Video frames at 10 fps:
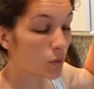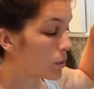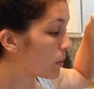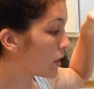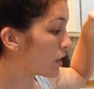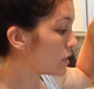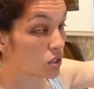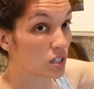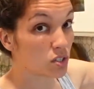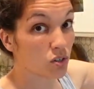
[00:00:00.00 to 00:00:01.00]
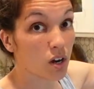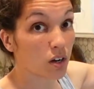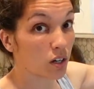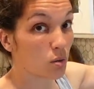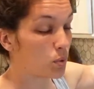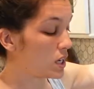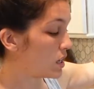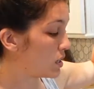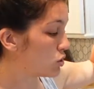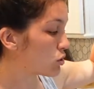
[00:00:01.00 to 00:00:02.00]
my pot, so these are not going to be
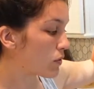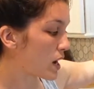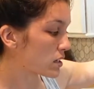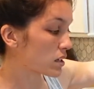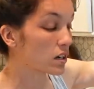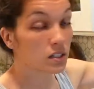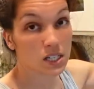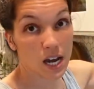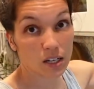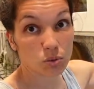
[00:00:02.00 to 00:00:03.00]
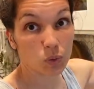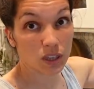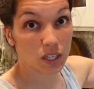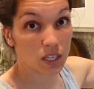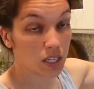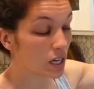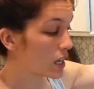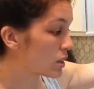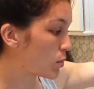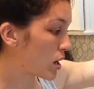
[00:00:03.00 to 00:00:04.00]
in direct contact with the heat
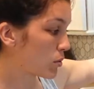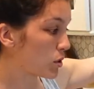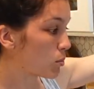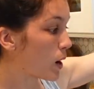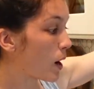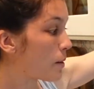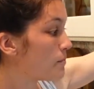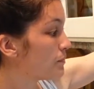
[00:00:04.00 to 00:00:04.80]
at the bottom of the pot.